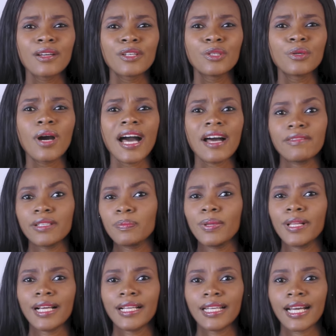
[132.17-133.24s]
you have a
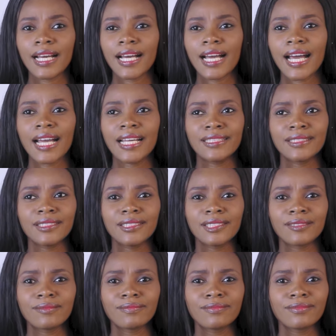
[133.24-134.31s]
planner
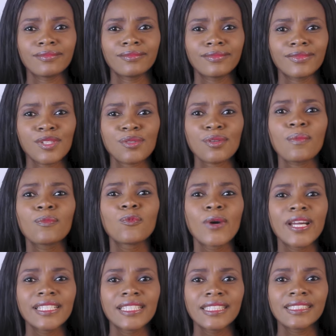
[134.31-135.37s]
and some
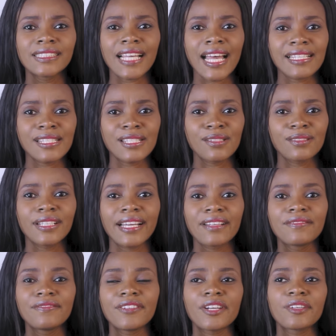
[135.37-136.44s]
weddings are still like
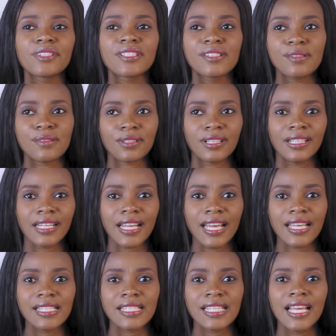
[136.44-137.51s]
very
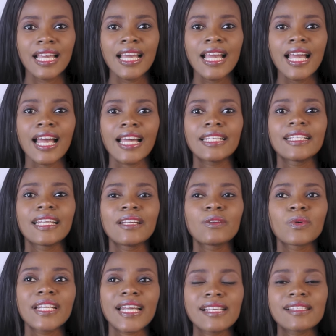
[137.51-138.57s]
disorganized. And then
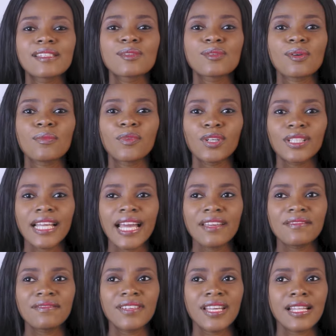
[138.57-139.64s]
when I see some other
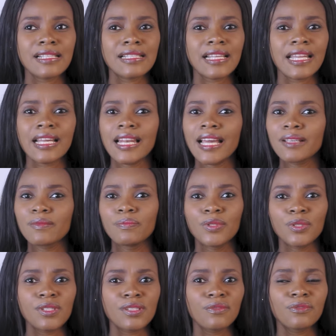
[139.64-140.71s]
events that are like
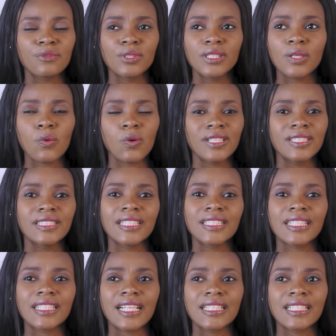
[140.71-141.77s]
beautifully
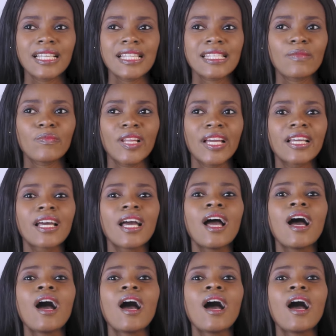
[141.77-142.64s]
coordinated and things, I'm like,